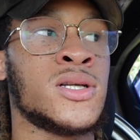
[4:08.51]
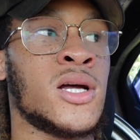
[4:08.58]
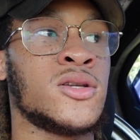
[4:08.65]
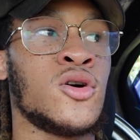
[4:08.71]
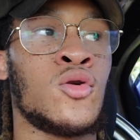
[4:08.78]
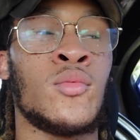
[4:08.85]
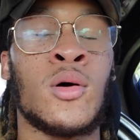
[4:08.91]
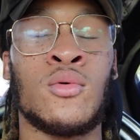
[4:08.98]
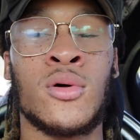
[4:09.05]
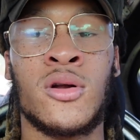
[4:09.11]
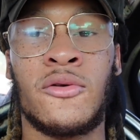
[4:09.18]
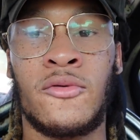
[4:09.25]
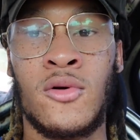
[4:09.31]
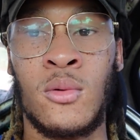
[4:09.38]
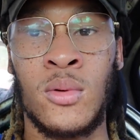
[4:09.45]
I told him I wanted
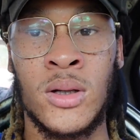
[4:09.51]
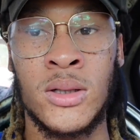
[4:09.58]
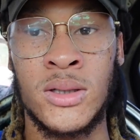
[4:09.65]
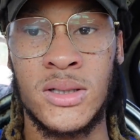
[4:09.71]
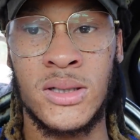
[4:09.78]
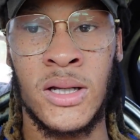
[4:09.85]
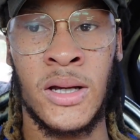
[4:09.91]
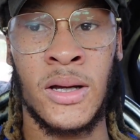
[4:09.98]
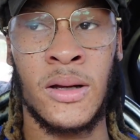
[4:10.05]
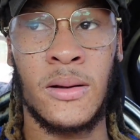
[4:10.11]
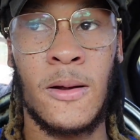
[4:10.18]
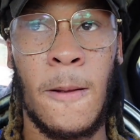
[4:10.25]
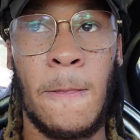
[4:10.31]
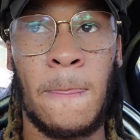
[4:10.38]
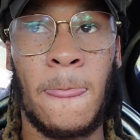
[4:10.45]
a four-wheeler instead.
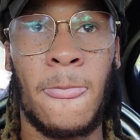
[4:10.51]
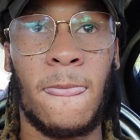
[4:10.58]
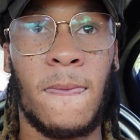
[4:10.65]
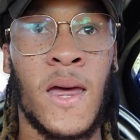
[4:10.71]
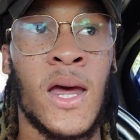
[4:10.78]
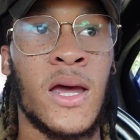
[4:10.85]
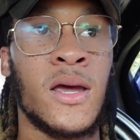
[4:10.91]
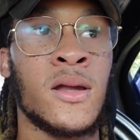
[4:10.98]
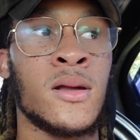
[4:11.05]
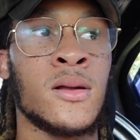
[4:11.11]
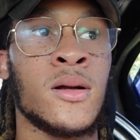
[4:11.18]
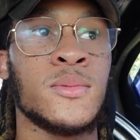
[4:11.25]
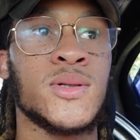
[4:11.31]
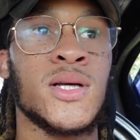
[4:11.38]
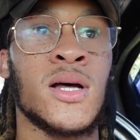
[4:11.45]
And he ended
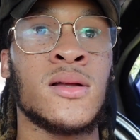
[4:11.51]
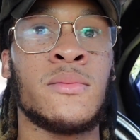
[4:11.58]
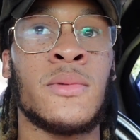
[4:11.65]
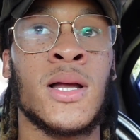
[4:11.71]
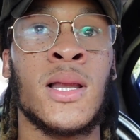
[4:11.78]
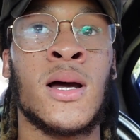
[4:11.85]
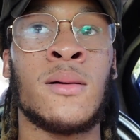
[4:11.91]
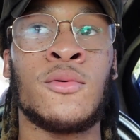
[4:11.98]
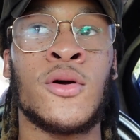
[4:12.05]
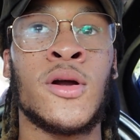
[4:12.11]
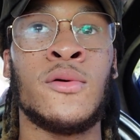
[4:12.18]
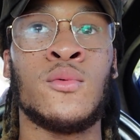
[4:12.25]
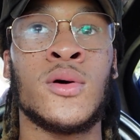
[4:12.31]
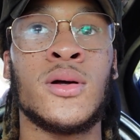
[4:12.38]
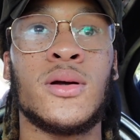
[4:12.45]
up selling my lime
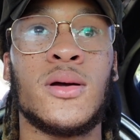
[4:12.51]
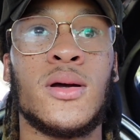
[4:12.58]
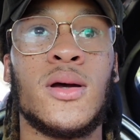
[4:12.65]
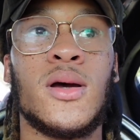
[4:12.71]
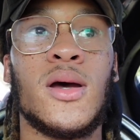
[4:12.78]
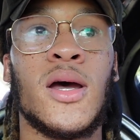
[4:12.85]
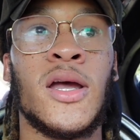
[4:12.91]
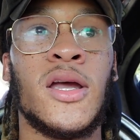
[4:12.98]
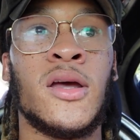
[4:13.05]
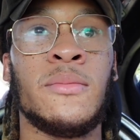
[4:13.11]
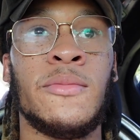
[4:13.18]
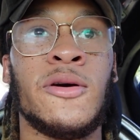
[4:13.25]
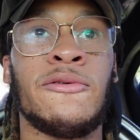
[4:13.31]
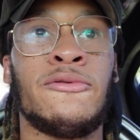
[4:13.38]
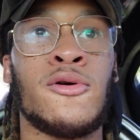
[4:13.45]
green one and getting
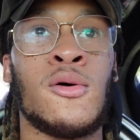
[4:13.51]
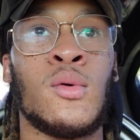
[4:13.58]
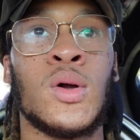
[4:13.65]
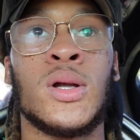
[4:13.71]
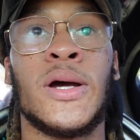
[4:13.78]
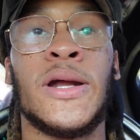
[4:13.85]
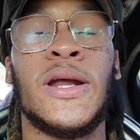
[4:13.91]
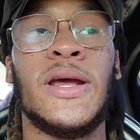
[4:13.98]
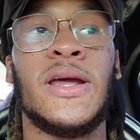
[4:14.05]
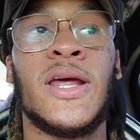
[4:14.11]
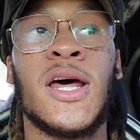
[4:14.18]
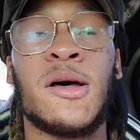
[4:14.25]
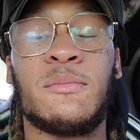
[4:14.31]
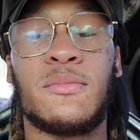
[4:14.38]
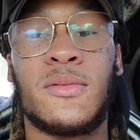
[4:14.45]
me a four-wheeler, and he
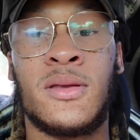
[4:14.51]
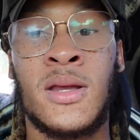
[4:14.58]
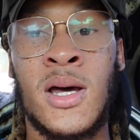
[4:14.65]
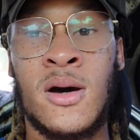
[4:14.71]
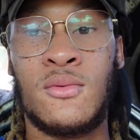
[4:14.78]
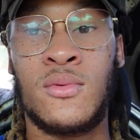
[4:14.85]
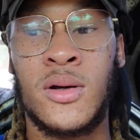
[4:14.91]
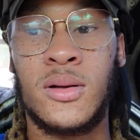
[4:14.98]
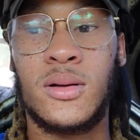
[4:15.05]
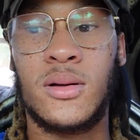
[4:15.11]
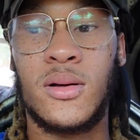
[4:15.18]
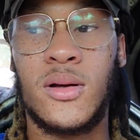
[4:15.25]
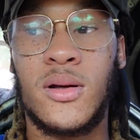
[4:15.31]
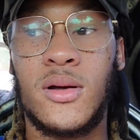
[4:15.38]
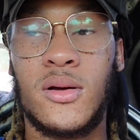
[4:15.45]
kept that one,
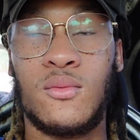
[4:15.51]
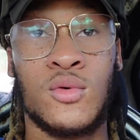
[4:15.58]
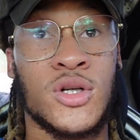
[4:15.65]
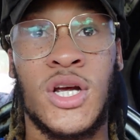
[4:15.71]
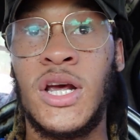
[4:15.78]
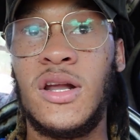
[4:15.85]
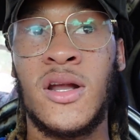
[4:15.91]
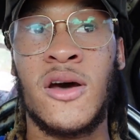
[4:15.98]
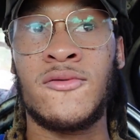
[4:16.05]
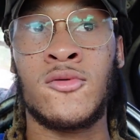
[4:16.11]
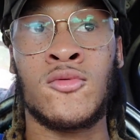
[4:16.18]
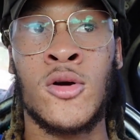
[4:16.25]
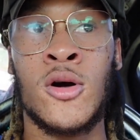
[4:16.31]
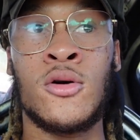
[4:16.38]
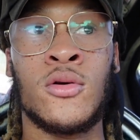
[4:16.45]
which he never
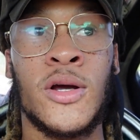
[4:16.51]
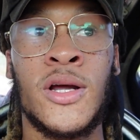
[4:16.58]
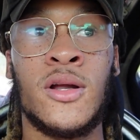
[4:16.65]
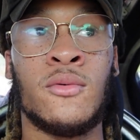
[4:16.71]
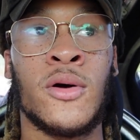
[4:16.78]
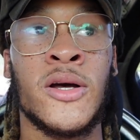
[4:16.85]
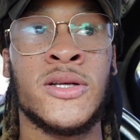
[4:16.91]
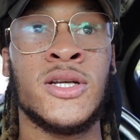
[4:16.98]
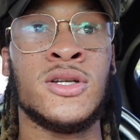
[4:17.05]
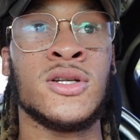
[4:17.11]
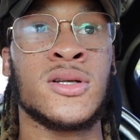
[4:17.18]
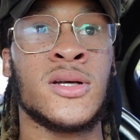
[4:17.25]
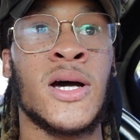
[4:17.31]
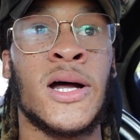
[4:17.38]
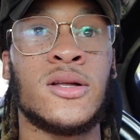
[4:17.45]
rode anyways. He
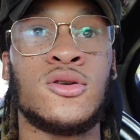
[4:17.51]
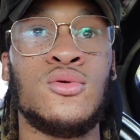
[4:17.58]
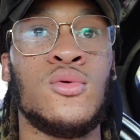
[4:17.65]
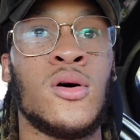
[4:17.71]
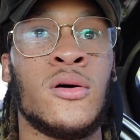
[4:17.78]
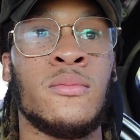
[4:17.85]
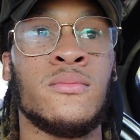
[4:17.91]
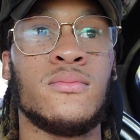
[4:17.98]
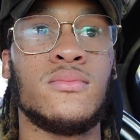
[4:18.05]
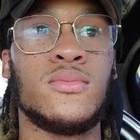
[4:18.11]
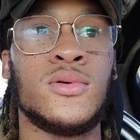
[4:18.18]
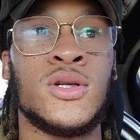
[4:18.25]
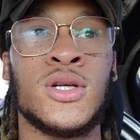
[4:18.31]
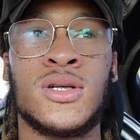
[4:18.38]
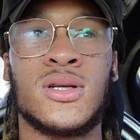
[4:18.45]
just got two of them
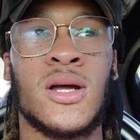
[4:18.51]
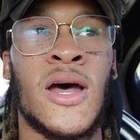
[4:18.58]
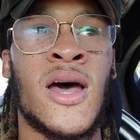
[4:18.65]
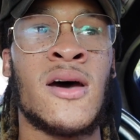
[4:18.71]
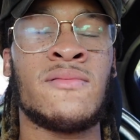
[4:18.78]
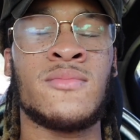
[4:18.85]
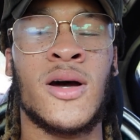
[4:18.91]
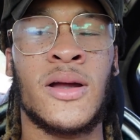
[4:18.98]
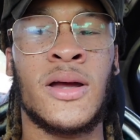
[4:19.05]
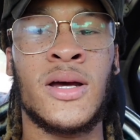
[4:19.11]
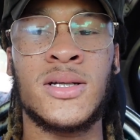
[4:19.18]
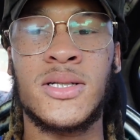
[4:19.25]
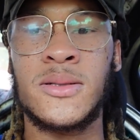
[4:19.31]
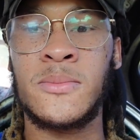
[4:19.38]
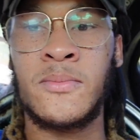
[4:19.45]
just to have them, I
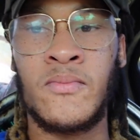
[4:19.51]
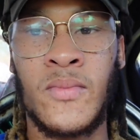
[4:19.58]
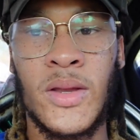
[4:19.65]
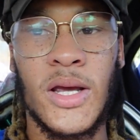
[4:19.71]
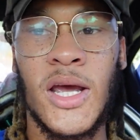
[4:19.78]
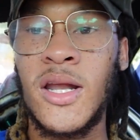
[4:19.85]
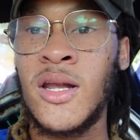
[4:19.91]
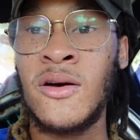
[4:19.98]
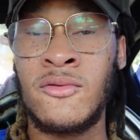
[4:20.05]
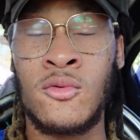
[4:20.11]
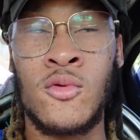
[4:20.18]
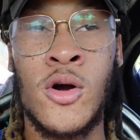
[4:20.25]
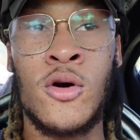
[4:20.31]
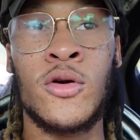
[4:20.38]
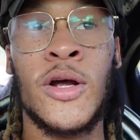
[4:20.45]
guess. He never
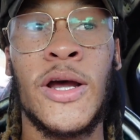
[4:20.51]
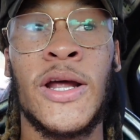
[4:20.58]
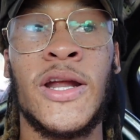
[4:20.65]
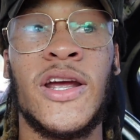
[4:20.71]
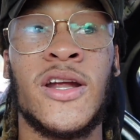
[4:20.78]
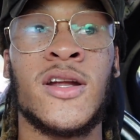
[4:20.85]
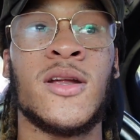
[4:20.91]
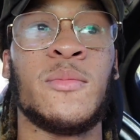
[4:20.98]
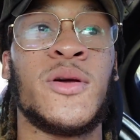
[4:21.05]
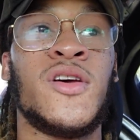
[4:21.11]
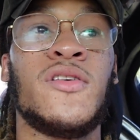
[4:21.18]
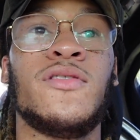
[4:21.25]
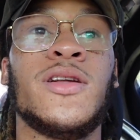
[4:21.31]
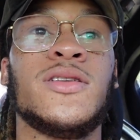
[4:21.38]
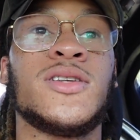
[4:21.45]
rode it, and he ended up
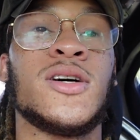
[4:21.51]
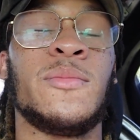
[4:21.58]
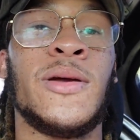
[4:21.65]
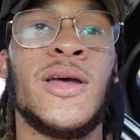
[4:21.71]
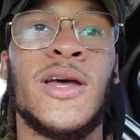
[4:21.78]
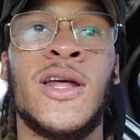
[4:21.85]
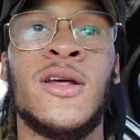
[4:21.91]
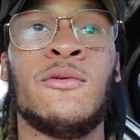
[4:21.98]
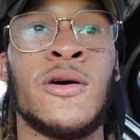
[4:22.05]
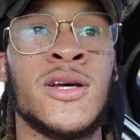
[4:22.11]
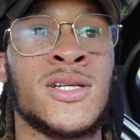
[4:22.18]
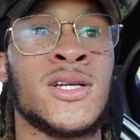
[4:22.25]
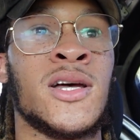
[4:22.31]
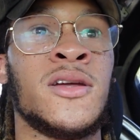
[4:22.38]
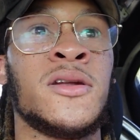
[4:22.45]
giving it to me anyway,
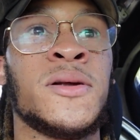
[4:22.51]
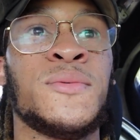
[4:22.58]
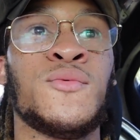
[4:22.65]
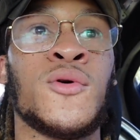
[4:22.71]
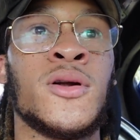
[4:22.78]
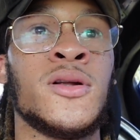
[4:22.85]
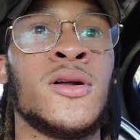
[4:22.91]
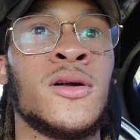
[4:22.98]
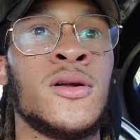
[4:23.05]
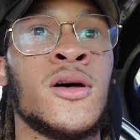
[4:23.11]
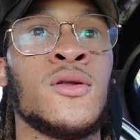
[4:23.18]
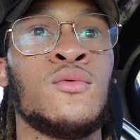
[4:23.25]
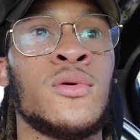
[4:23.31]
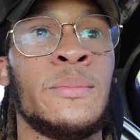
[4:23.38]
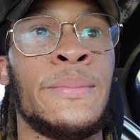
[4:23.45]
because I ended up wanting
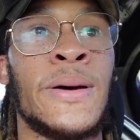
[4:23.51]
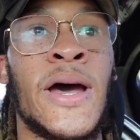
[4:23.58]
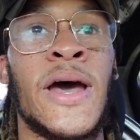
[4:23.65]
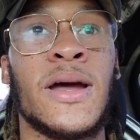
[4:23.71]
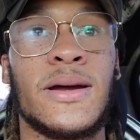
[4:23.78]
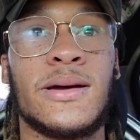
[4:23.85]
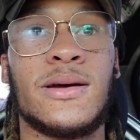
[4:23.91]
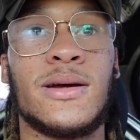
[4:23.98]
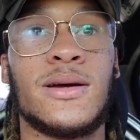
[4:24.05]
another one back,